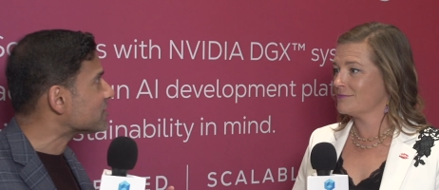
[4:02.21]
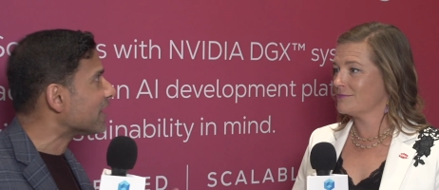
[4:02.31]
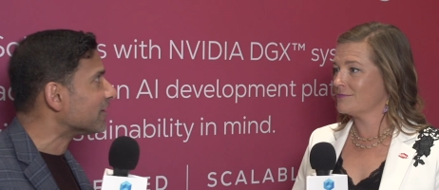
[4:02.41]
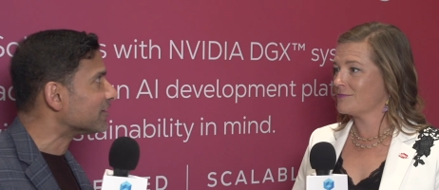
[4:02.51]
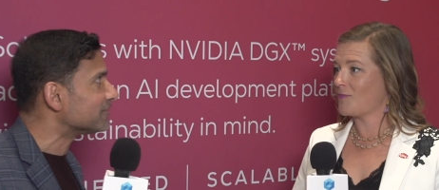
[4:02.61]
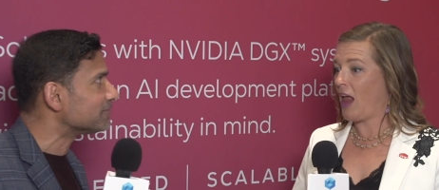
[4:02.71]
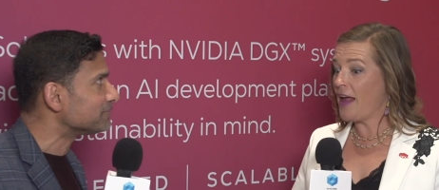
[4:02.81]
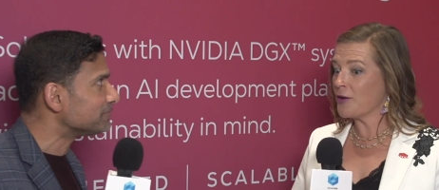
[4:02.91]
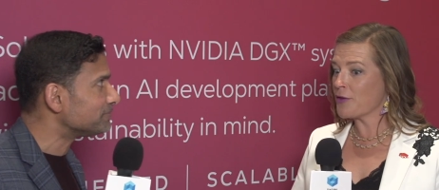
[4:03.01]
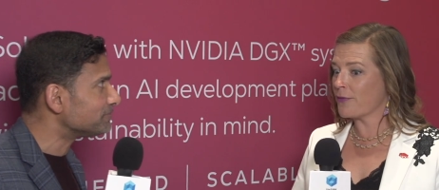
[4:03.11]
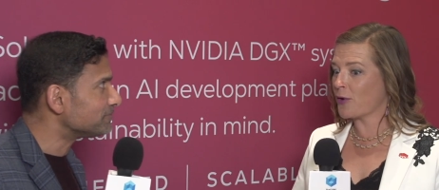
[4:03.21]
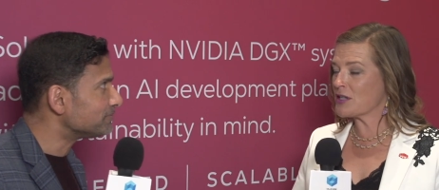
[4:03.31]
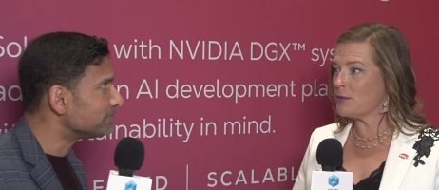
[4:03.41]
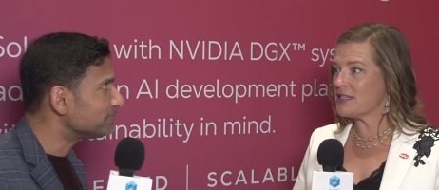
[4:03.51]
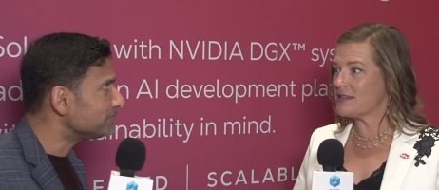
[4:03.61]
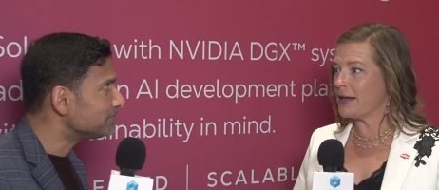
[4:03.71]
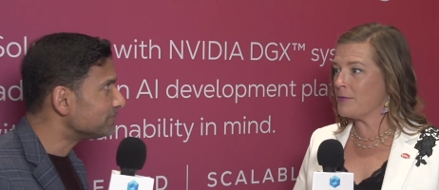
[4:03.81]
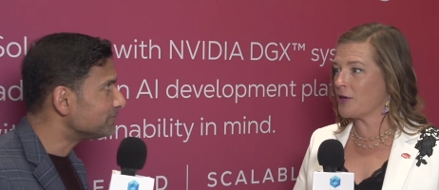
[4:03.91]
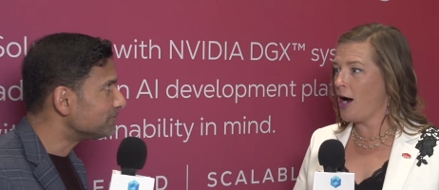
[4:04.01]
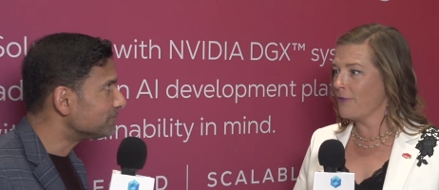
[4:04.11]
Speaker 1: center.
Speaker 2: And they're the first ones to be able to
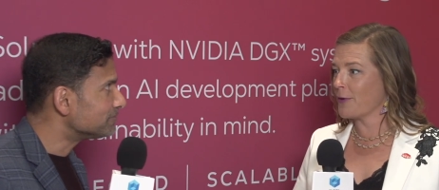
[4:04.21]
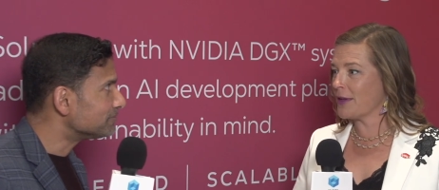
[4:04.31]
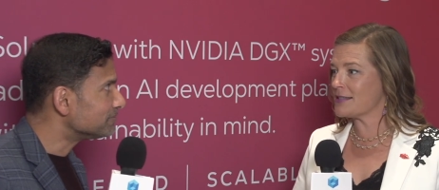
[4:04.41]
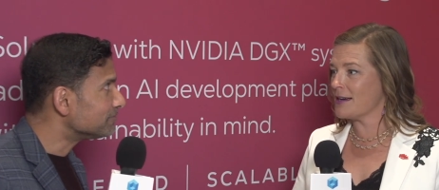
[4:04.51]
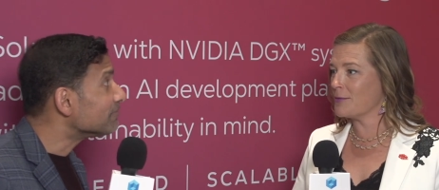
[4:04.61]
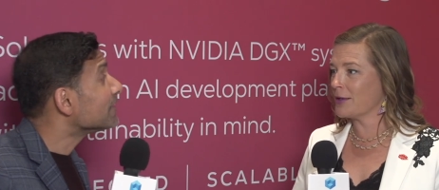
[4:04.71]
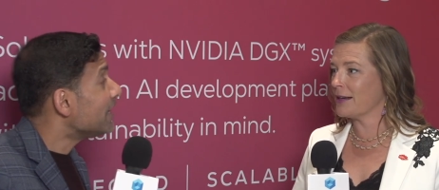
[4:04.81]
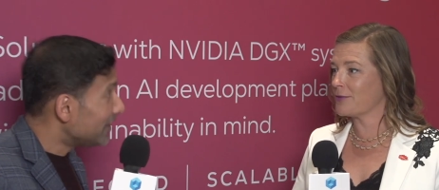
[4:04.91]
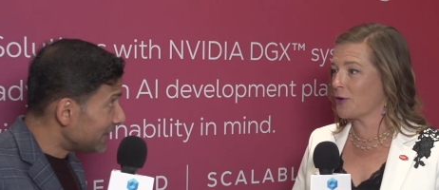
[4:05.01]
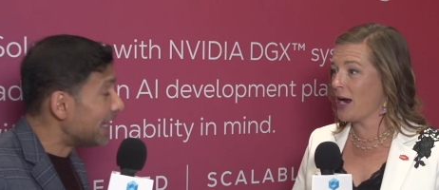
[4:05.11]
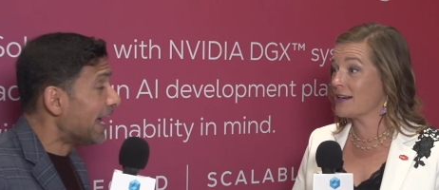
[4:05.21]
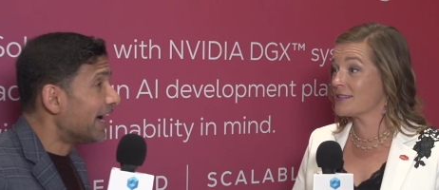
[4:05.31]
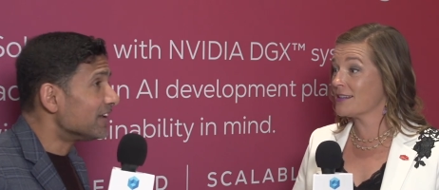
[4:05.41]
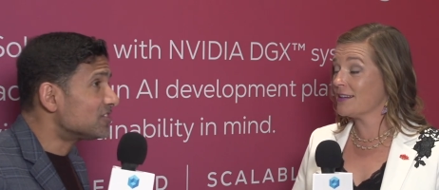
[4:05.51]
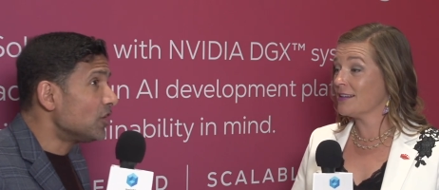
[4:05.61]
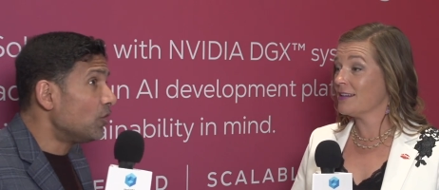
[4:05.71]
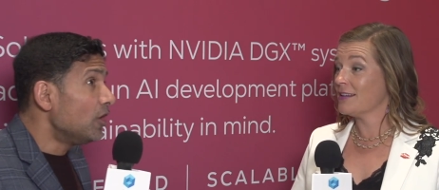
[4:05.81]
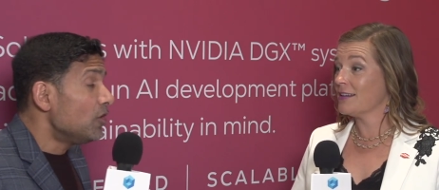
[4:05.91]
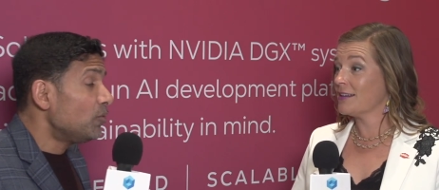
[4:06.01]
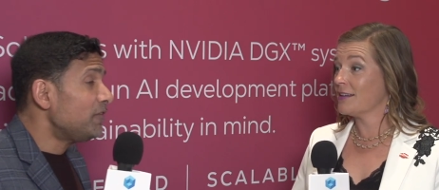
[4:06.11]
offer this, I believe. Correct?
Speaker 1: Yeah, so
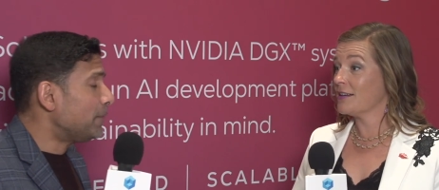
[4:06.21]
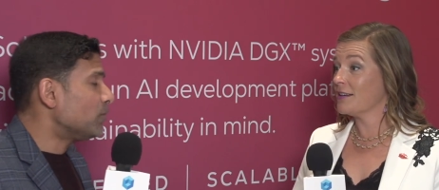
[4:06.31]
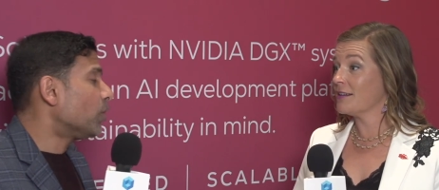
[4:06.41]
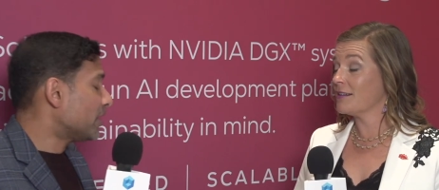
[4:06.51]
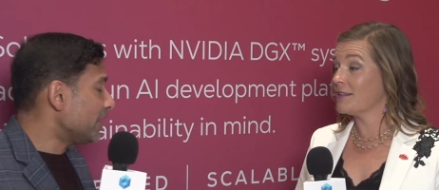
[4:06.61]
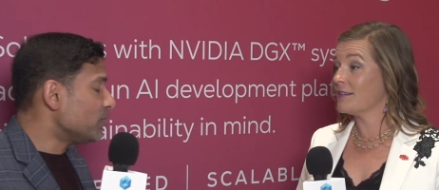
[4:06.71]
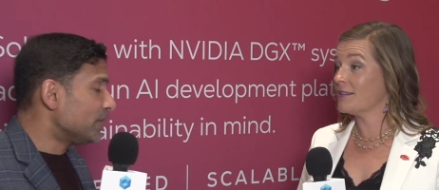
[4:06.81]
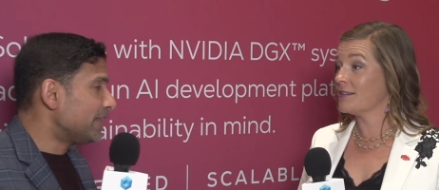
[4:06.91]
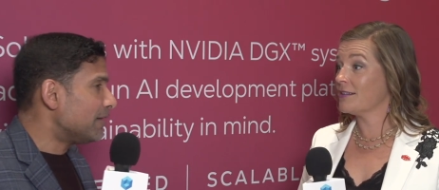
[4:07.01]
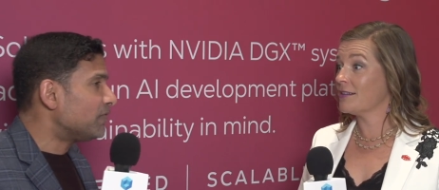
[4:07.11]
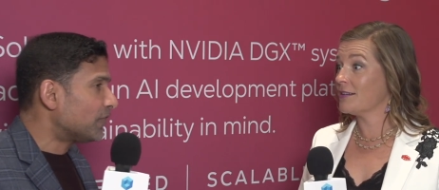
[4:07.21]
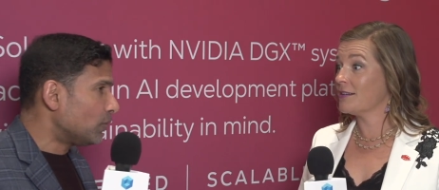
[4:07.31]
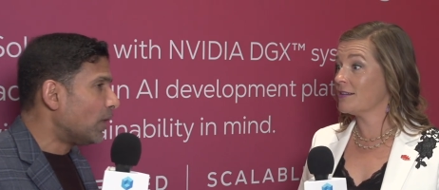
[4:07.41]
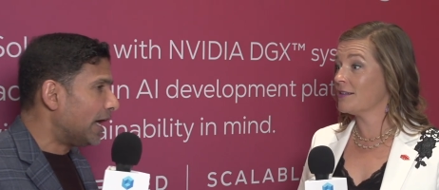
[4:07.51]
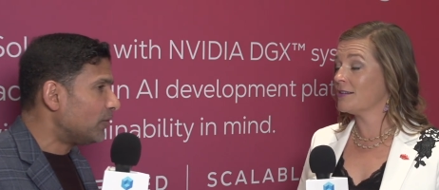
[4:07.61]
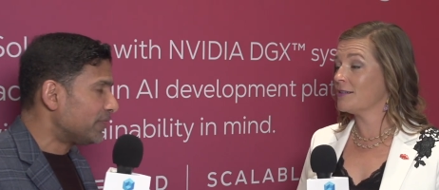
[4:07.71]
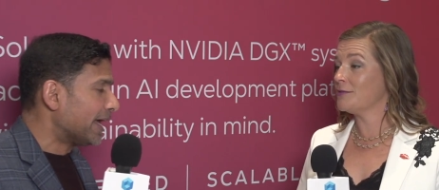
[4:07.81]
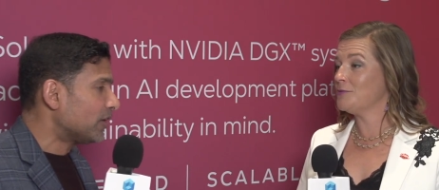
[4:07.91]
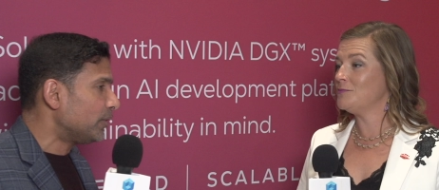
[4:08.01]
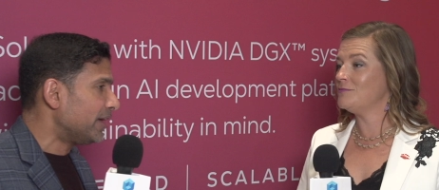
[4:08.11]
we've been working with them for a while with
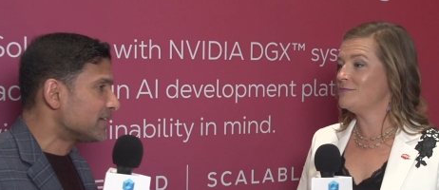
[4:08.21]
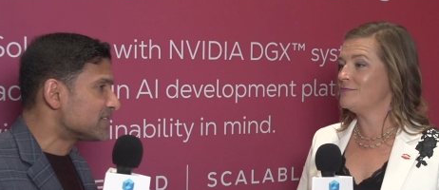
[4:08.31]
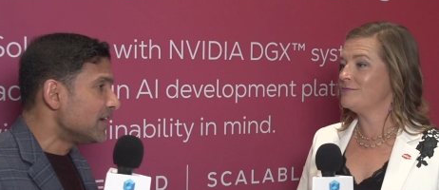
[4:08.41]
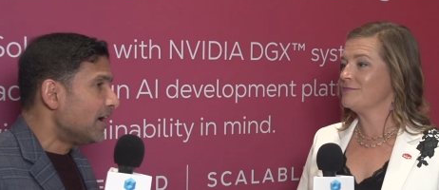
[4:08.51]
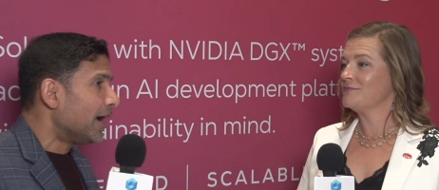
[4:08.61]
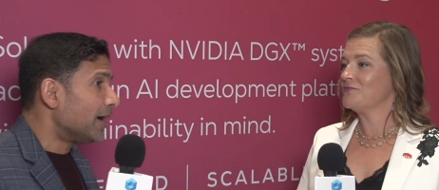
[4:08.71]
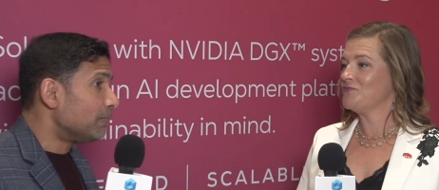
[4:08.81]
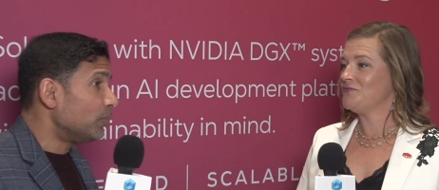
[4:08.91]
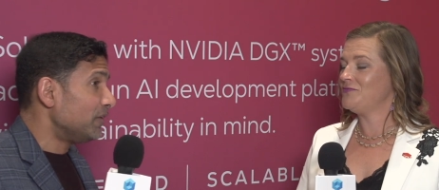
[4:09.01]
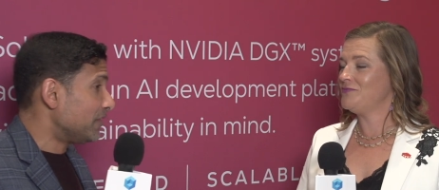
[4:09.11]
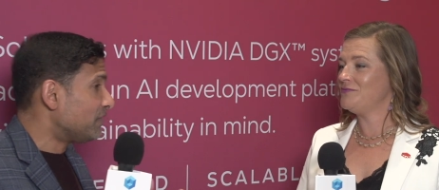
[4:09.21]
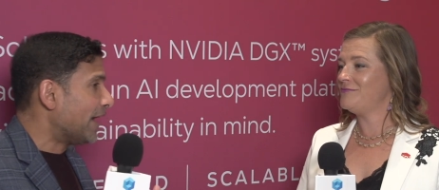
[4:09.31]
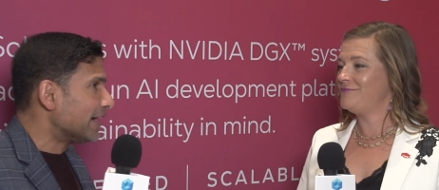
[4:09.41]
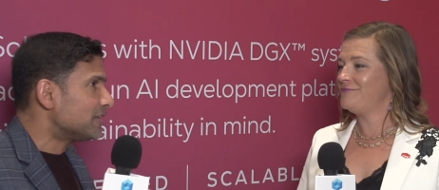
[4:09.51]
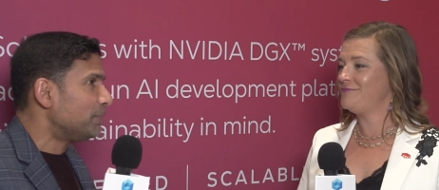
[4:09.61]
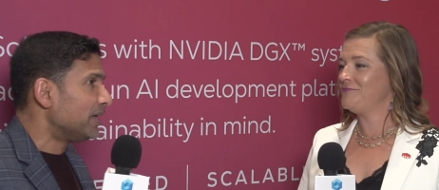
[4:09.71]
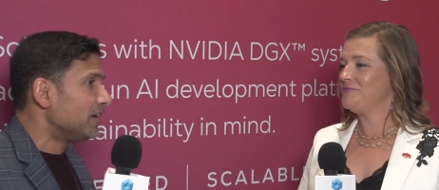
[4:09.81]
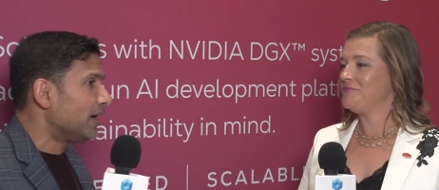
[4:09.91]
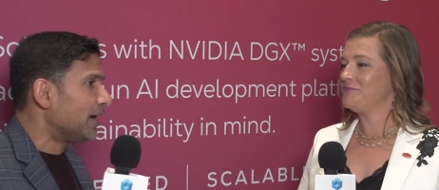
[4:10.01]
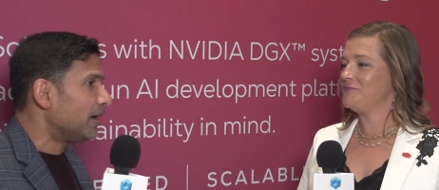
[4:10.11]
Equinix. Um, we've in fact been
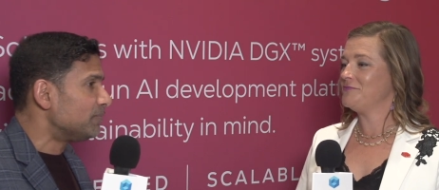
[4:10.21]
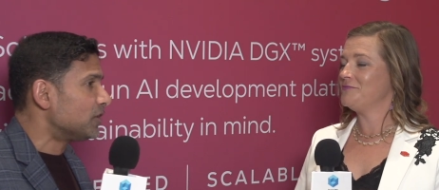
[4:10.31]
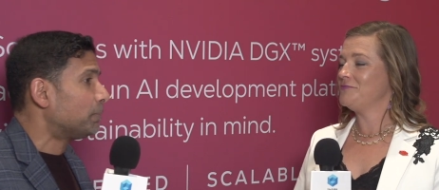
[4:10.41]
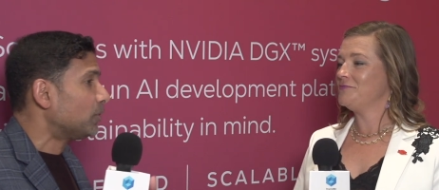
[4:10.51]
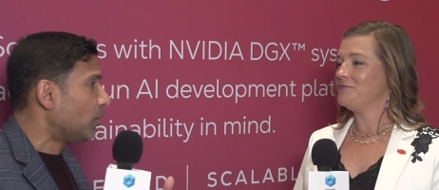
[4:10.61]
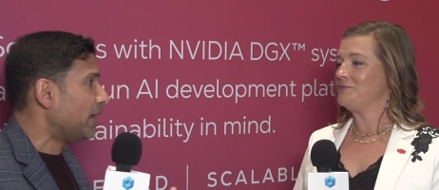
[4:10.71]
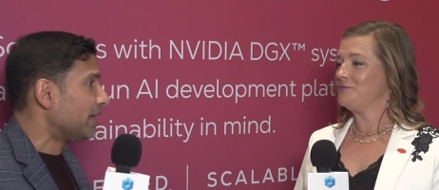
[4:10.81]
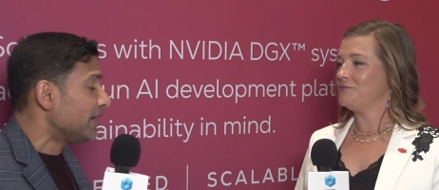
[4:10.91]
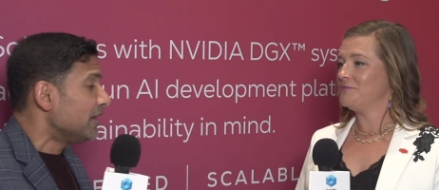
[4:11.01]
um, deploying